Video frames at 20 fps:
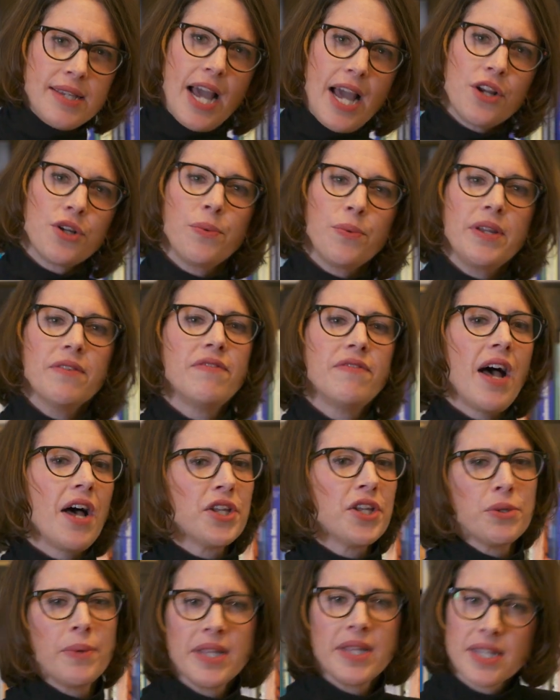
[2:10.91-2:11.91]
How do we
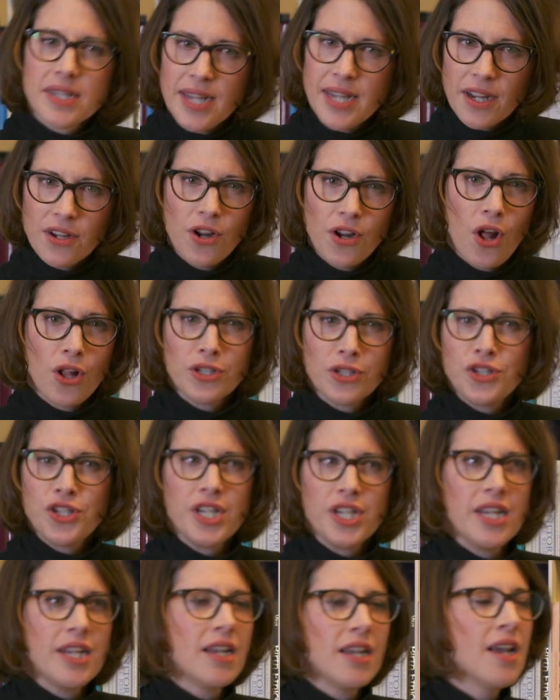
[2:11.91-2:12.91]
evaluate the
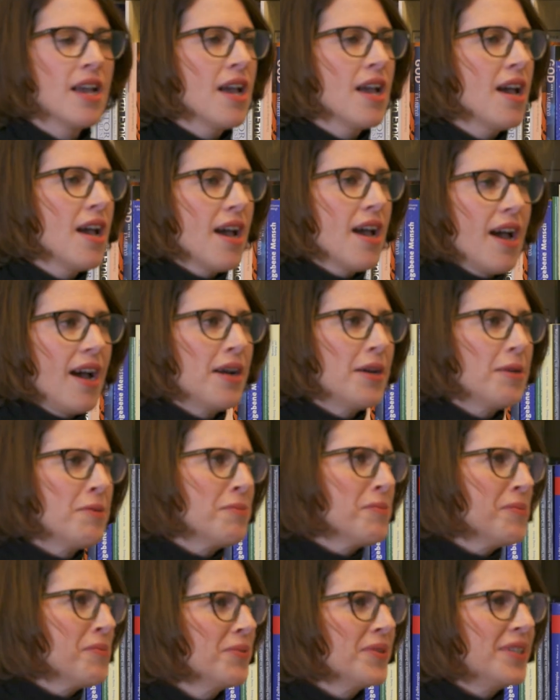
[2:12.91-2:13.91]
technology?
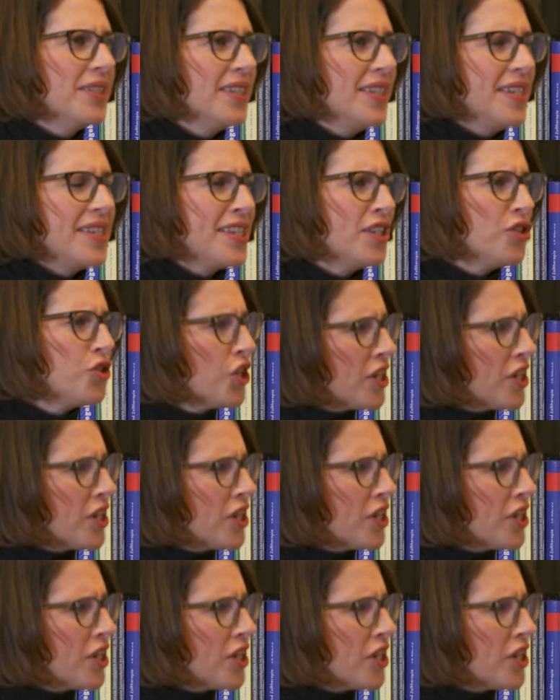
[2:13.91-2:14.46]
Um, is it